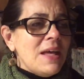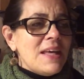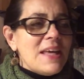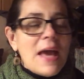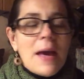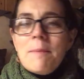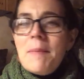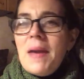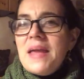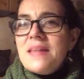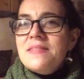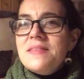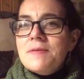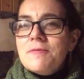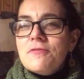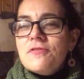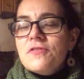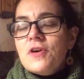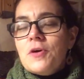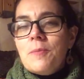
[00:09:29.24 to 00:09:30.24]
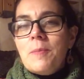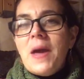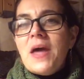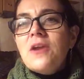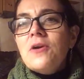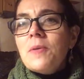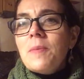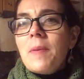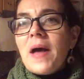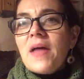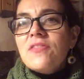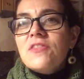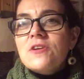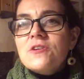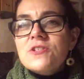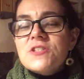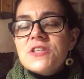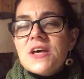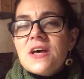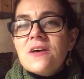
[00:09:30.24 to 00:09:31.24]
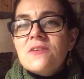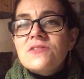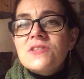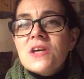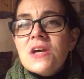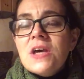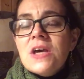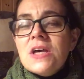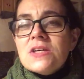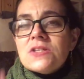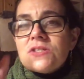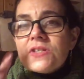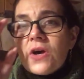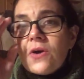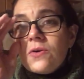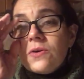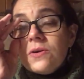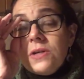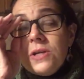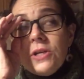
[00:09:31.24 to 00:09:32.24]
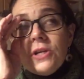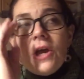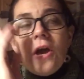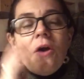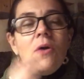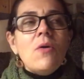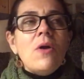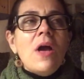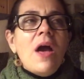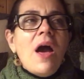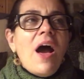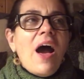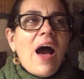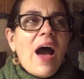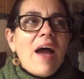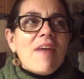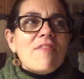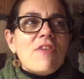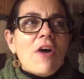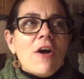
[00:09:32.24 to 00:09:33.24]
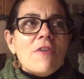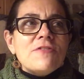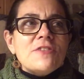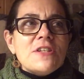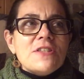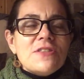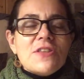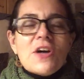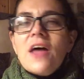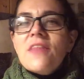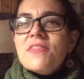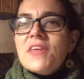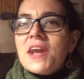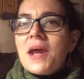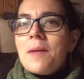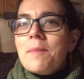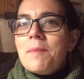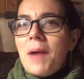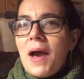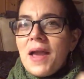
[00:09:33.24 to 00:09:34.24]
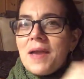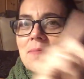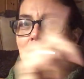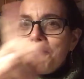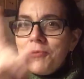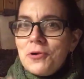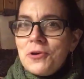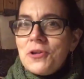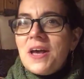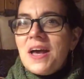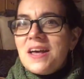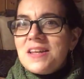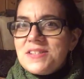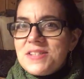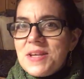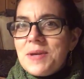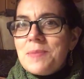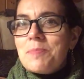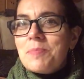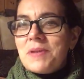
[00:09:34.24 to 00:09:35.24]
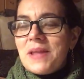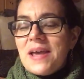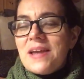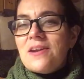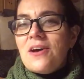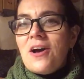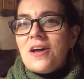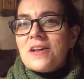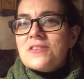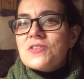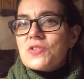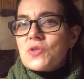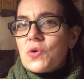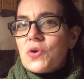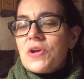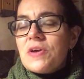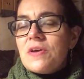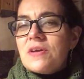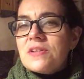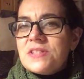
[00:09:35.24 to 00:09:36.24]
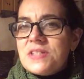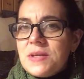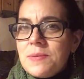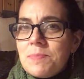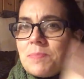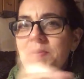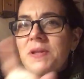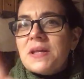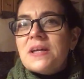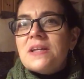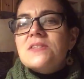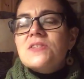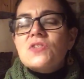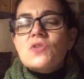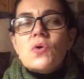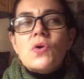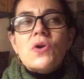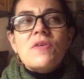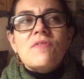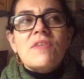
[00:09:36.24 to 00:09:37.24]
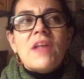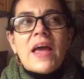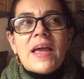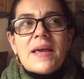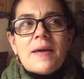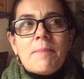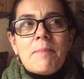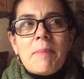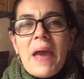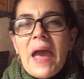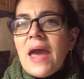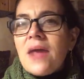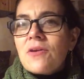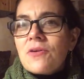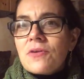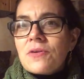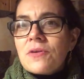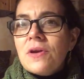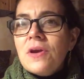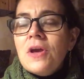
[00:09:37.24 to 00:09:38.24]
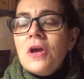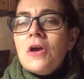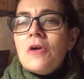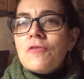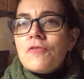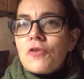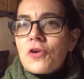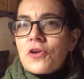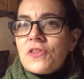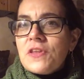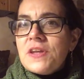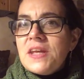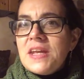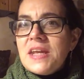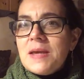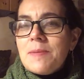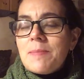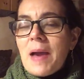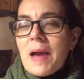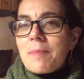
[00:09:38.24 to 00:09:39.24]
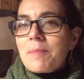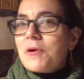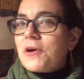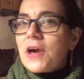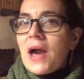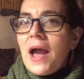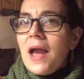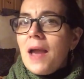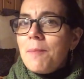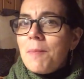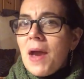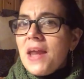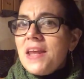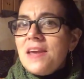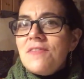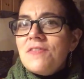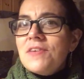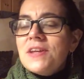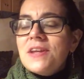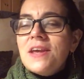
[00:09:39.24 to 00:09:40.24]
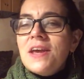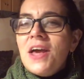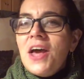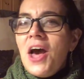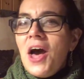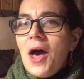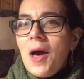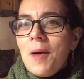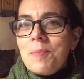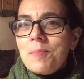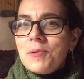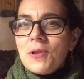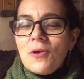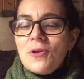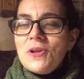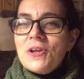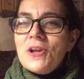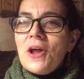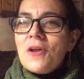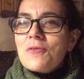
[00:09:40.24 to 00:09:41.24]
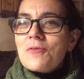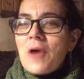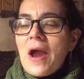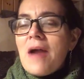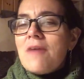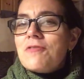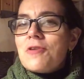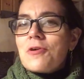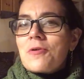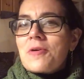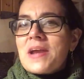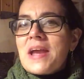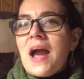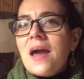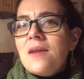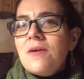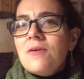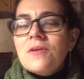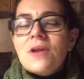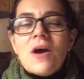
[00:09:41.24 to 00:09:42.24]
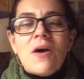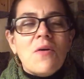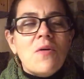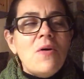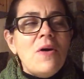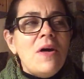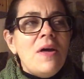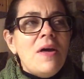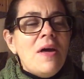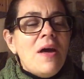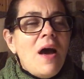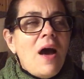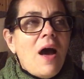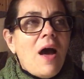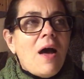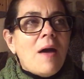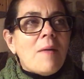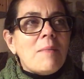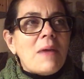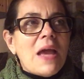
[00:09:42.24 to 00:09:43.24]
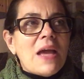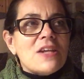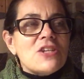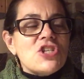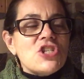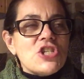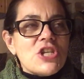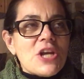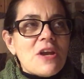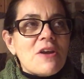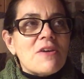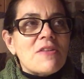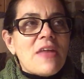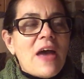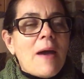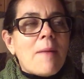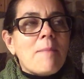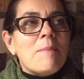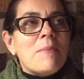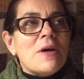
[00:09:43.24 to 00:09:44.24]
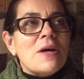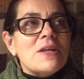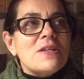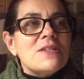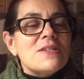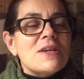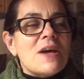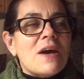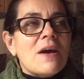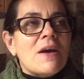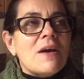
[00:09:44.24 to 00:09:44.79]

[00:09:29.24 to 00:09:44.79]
made them feel better about themselves. So I've often thought that I might put a template on, sort of like a pattern for the knitting bag book. I might even upload it on Ravelry, I don't know, and share that. But